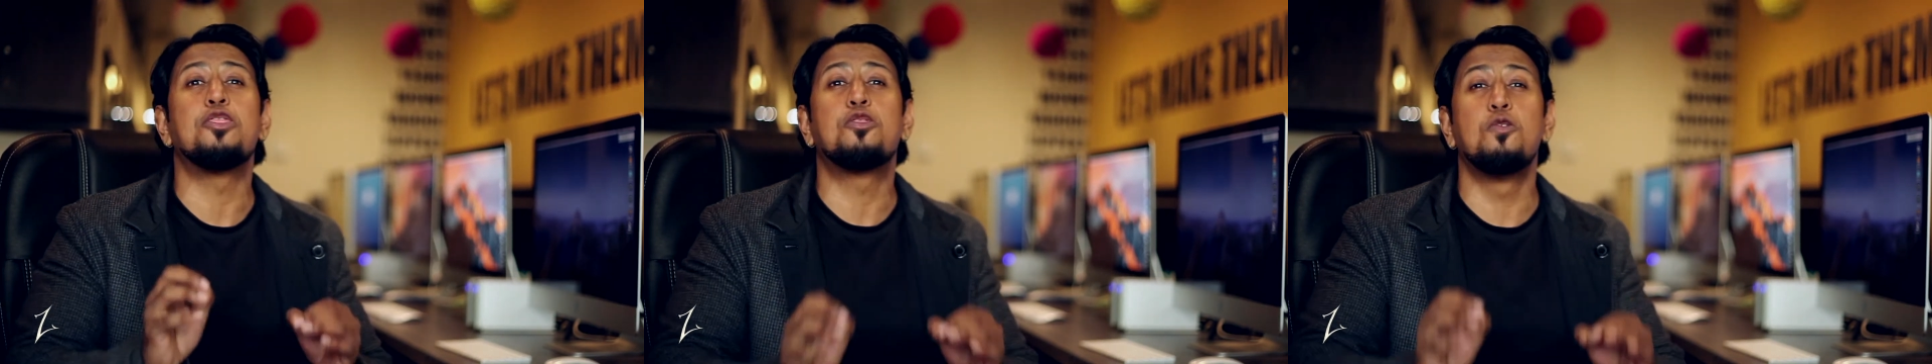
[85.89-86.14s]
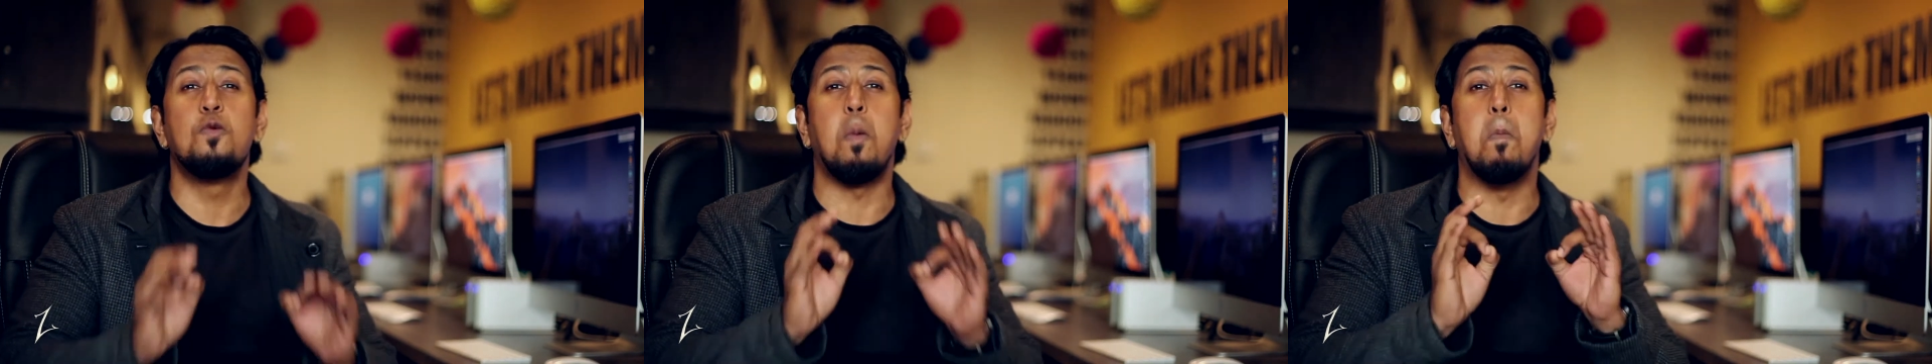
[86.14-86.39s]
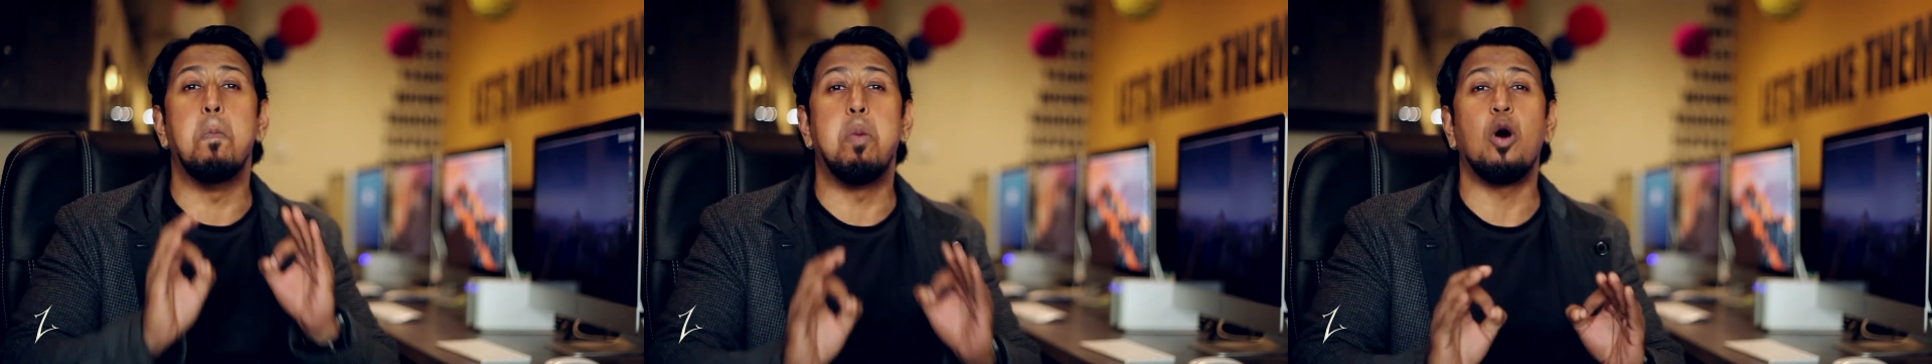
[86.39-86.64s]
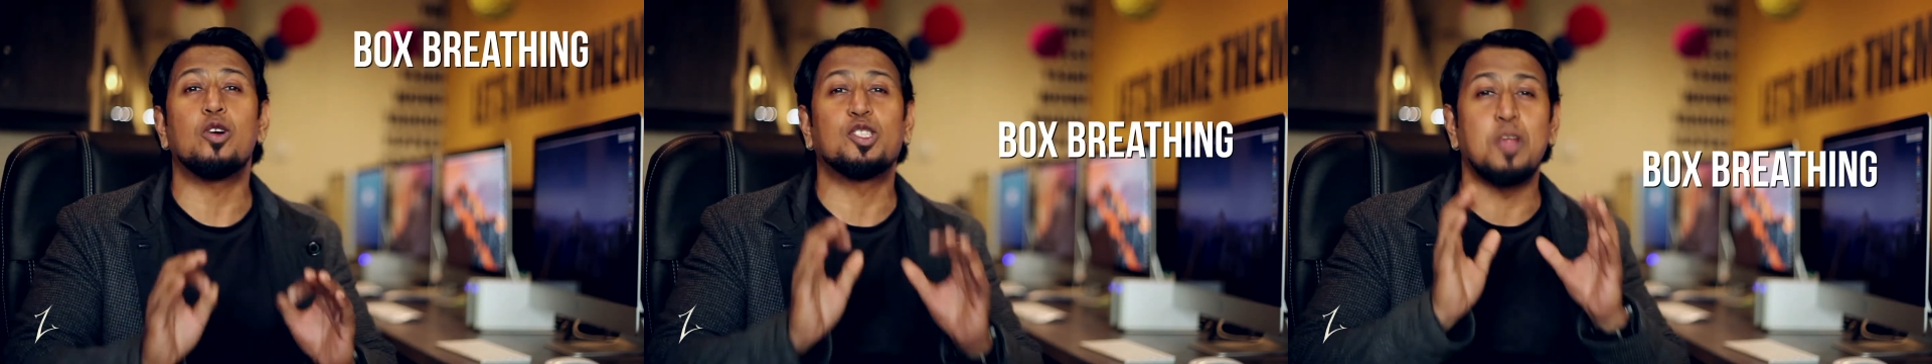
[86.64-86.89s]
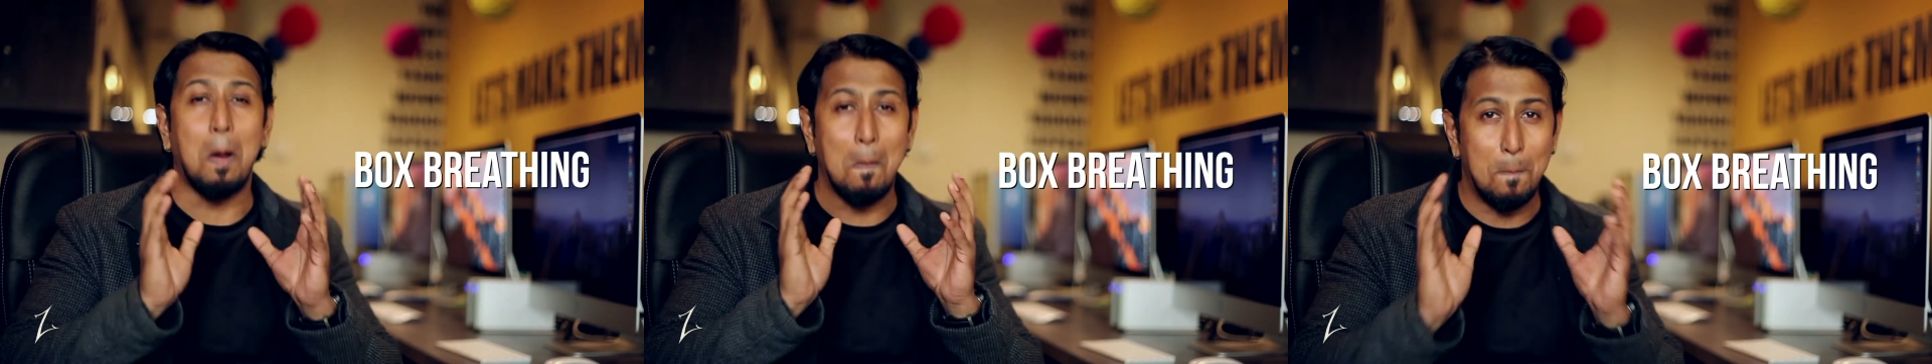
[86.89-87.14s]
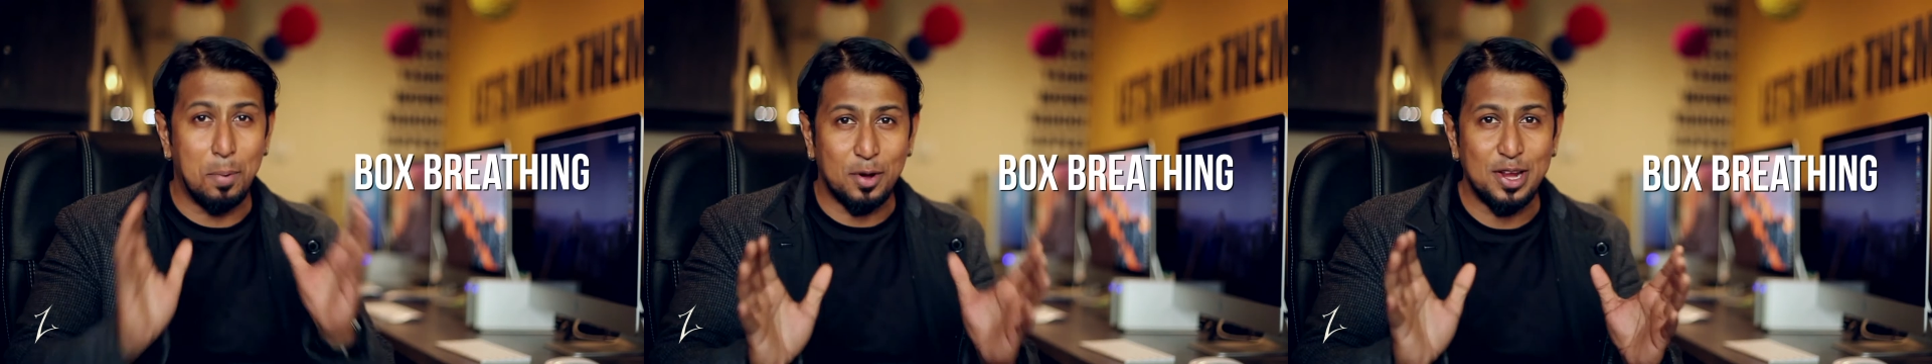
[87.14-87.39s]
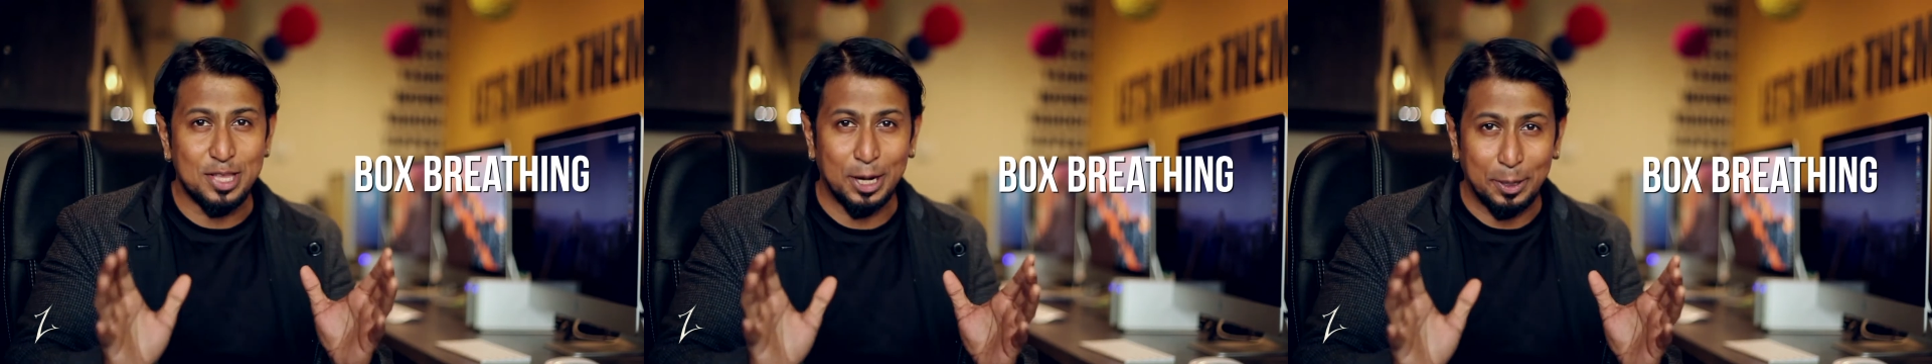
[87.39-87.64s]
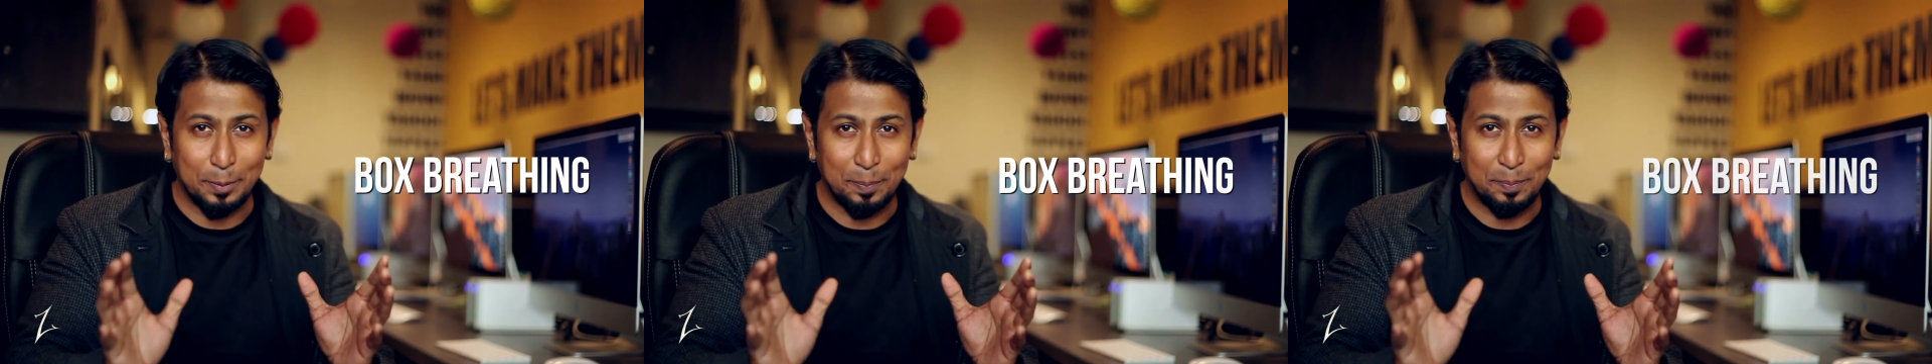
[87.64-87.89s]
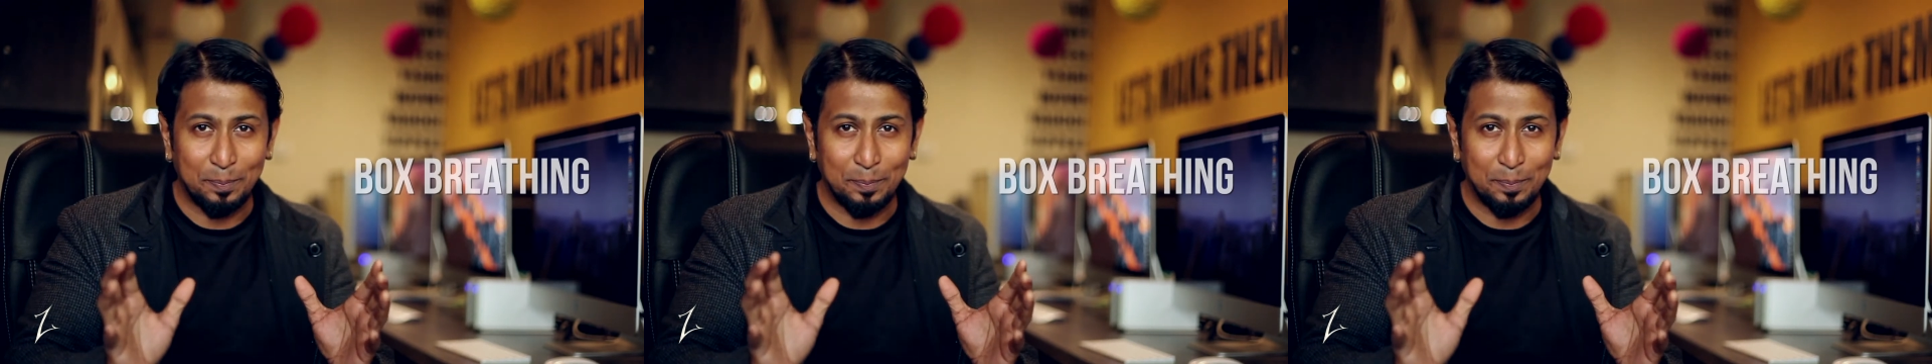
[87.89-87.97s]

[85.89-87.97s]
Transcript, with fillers: through box breathing.